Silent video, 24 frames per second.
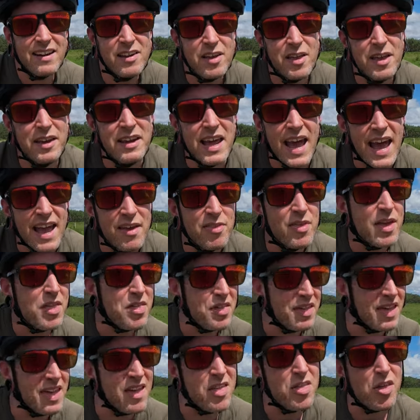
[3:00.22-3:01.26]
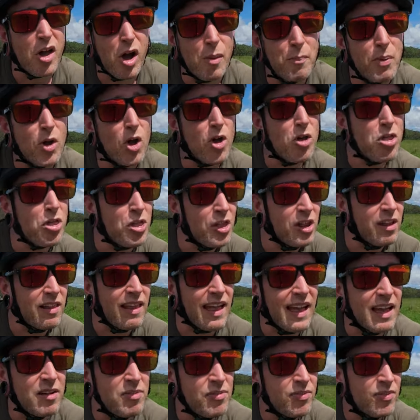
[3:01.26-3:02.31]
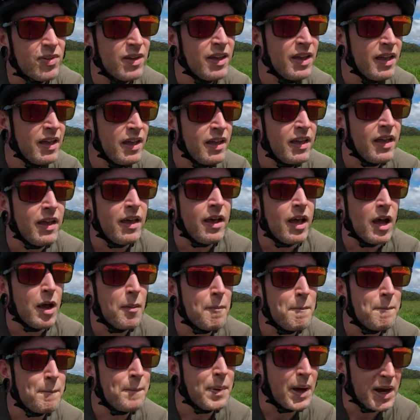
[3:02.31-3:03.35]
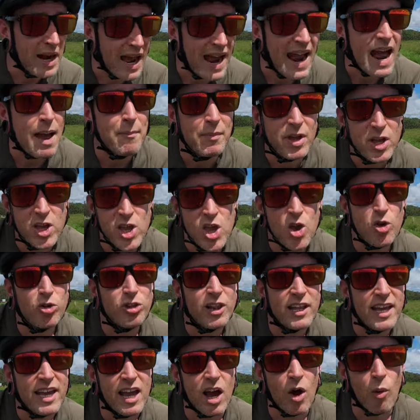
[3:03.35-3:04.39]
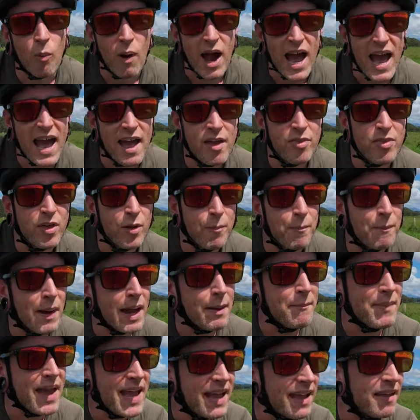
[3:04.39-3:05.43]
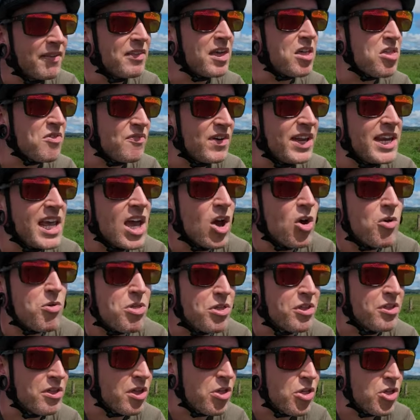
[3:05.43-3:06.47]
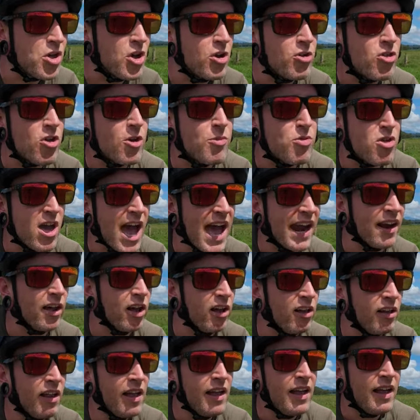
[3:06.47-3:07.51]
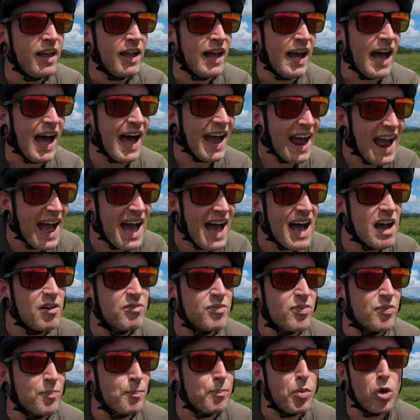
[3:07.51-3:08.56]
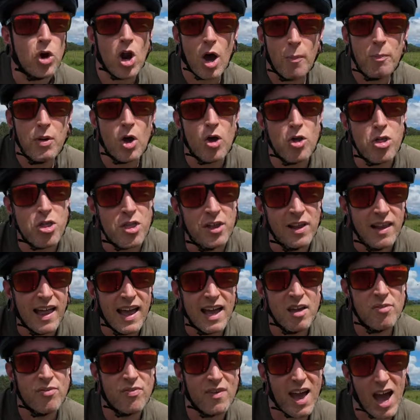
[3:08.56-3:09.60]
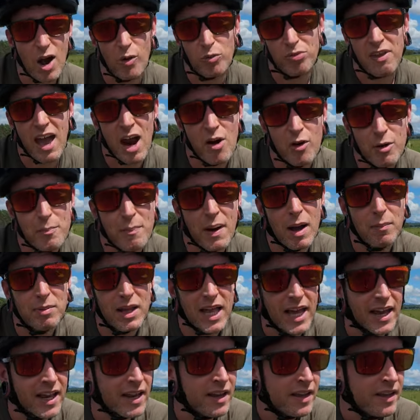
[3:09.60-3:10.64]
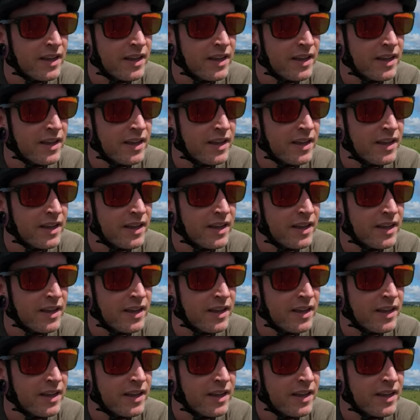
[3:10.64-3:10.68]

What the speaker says: end of the day, this is our personal life, but I am acutely aware that by making these videos and this YouTube channel, I have put our personal life out there in public.